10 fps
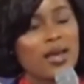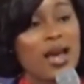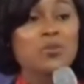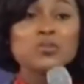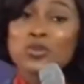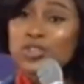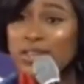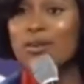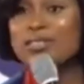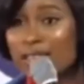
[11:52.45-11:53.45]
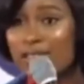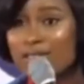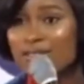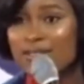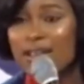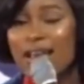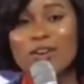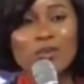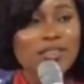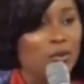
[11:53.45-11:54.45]
I was pushed out, yes, and
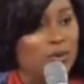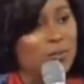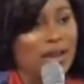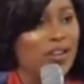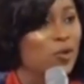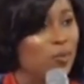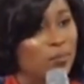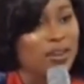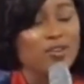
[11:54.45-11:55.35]
don't think it was by any human being.